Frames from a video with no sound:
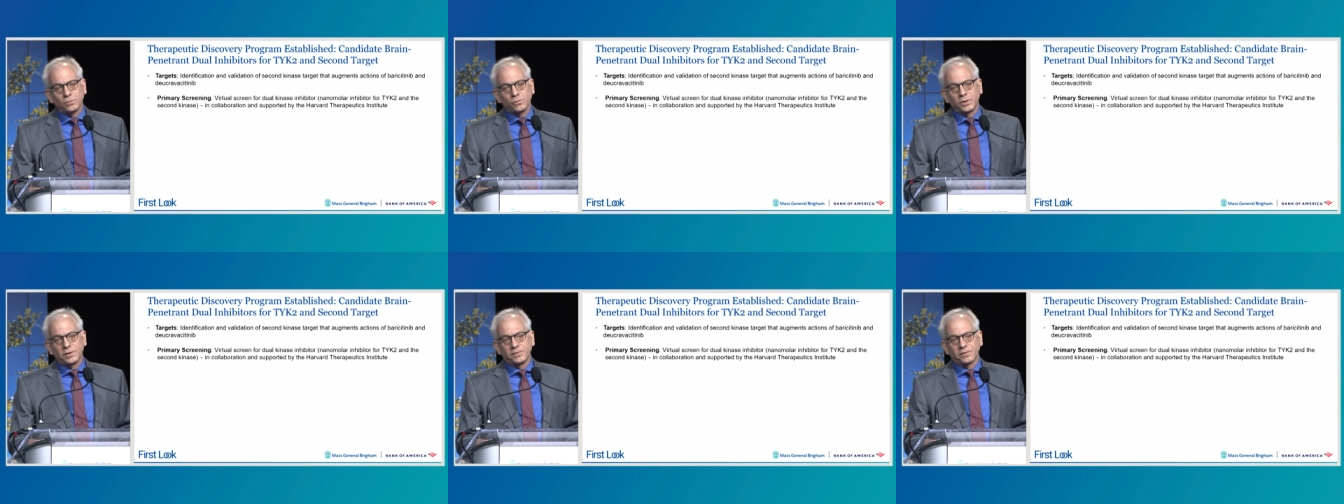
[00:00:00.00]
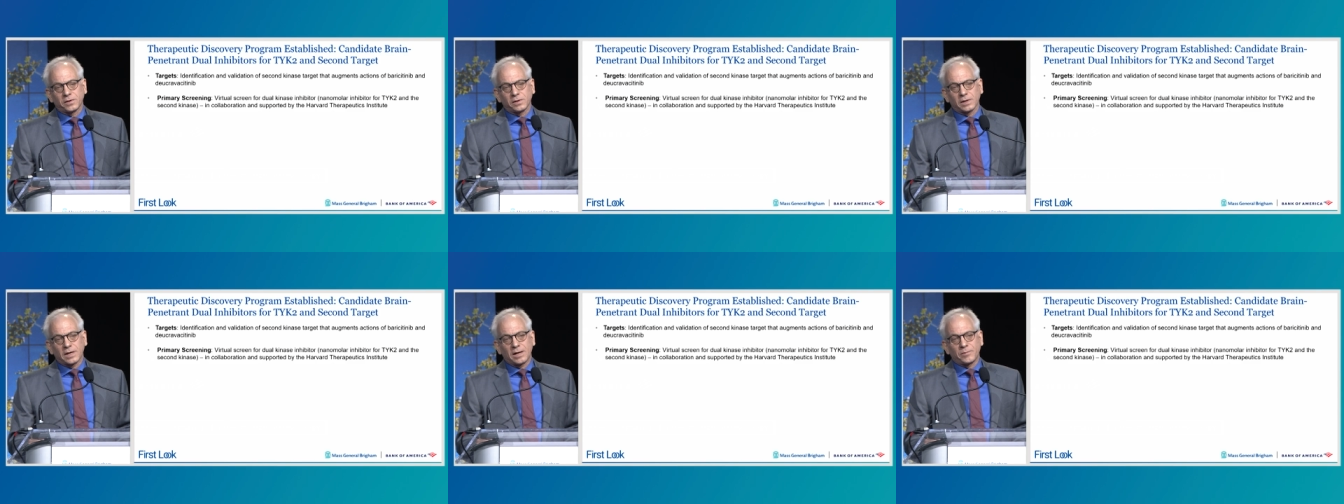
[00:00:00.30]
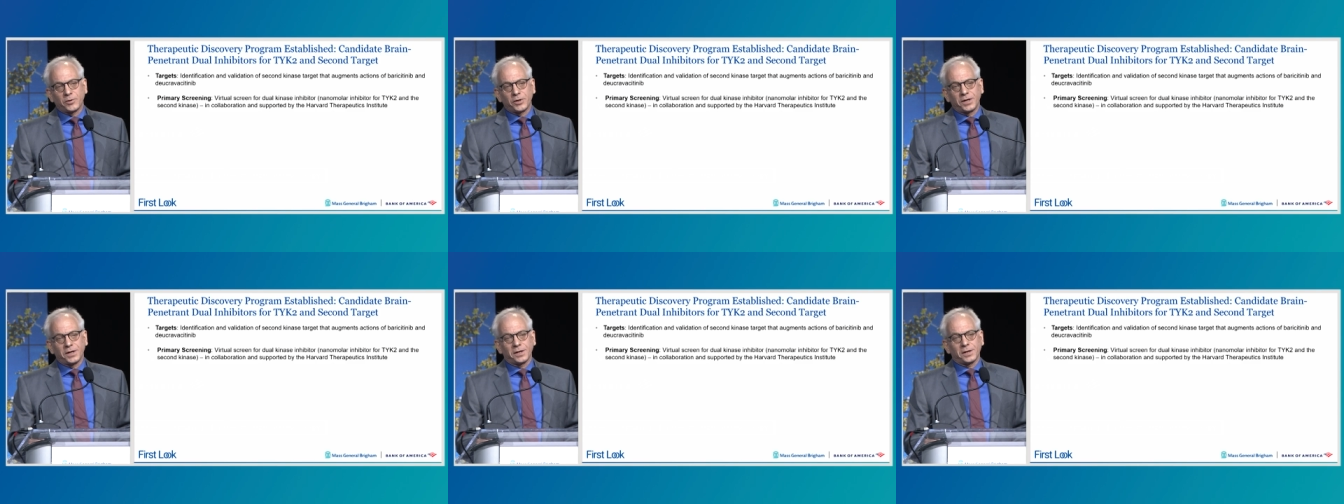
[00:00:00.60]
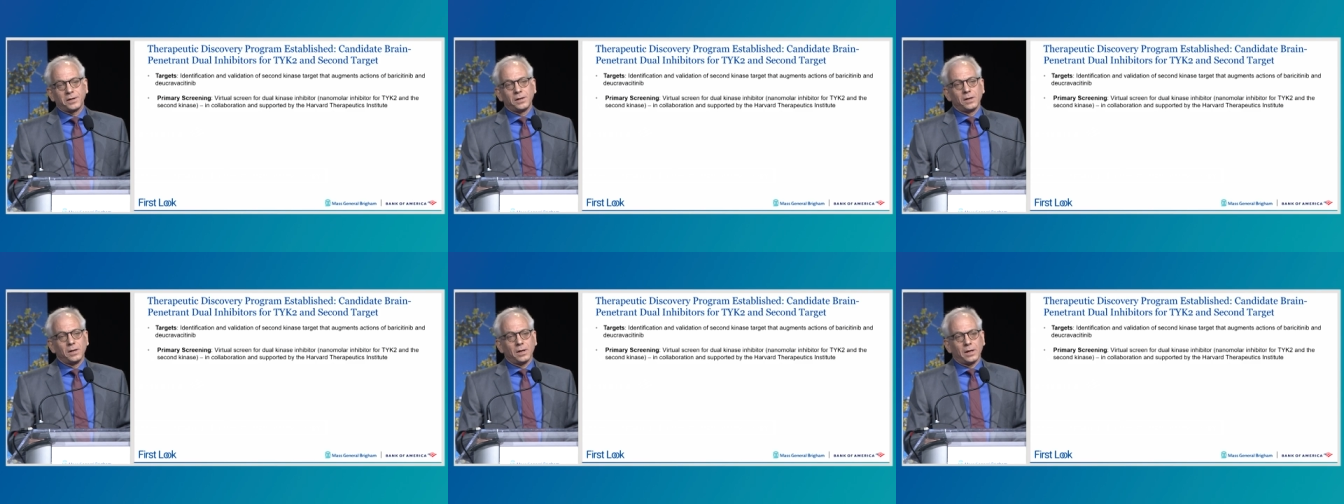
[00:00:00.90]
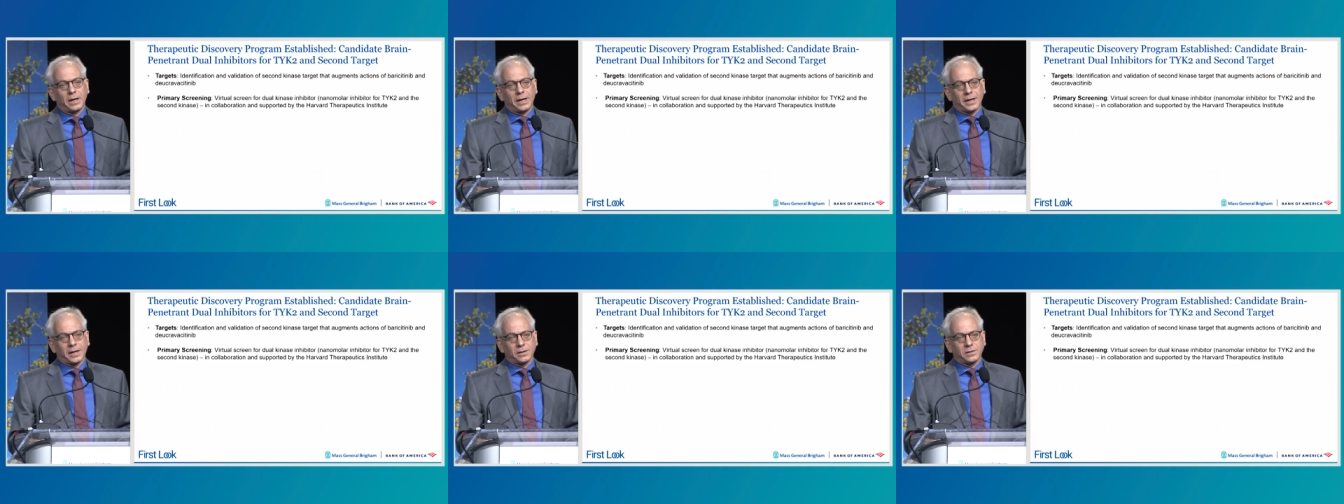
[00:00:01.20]
we've collaborated
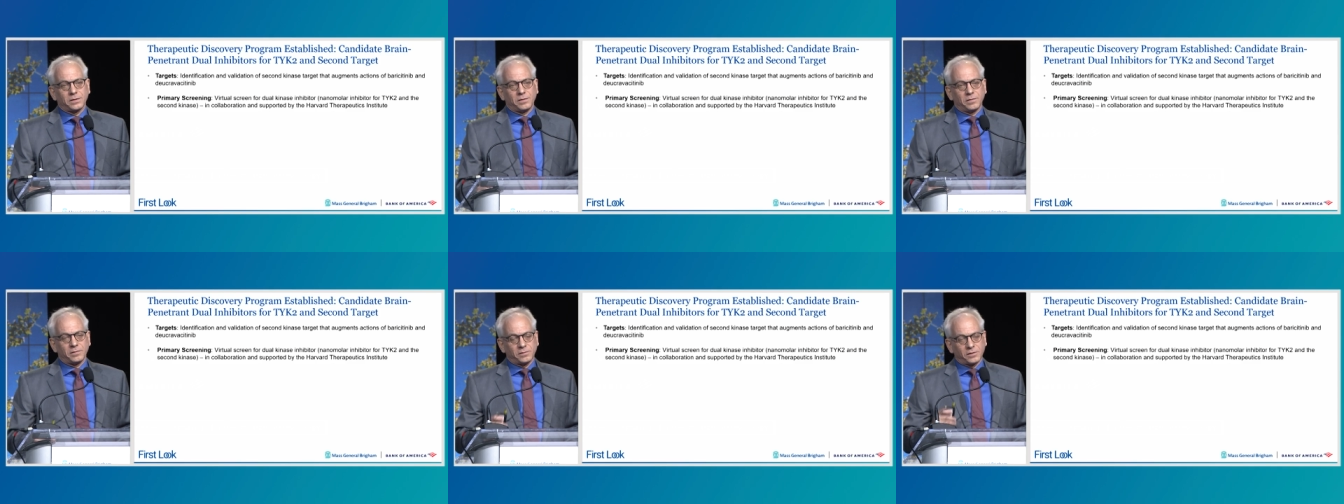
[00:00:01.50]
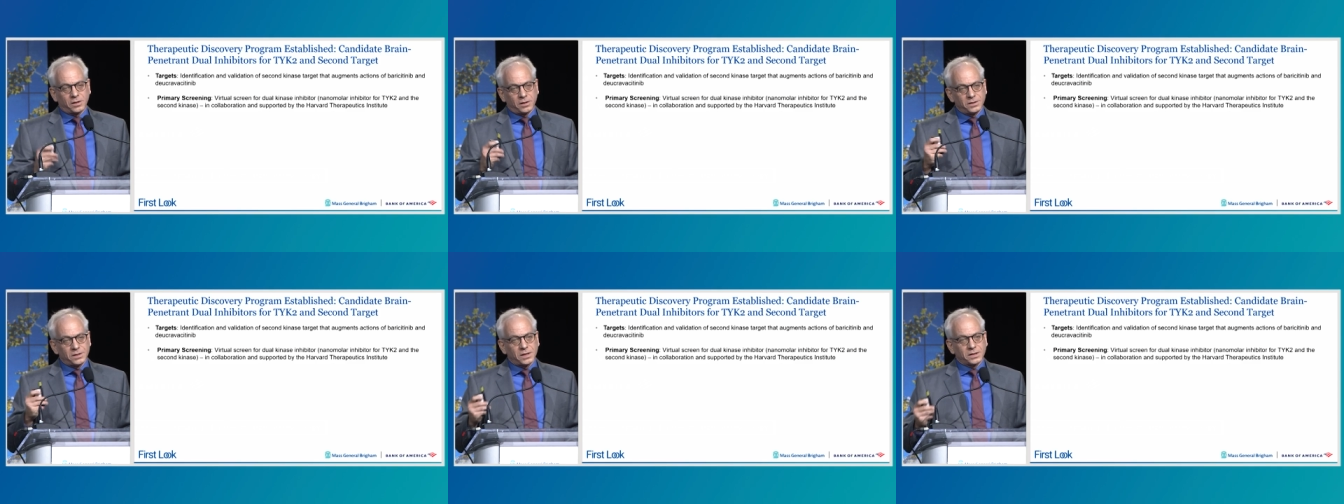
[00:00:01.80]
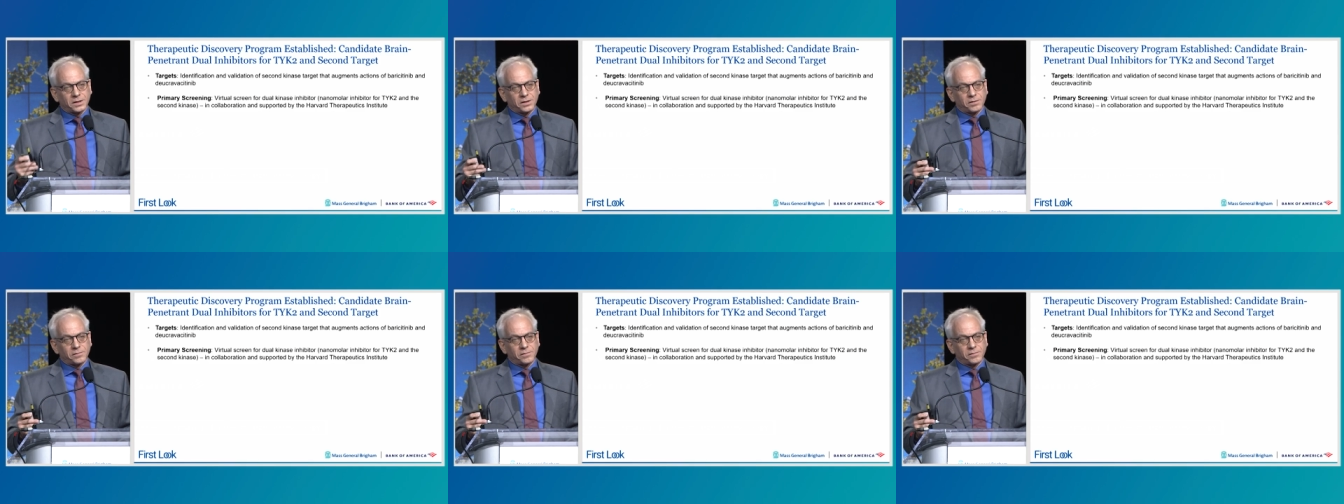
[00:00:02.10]
and conducted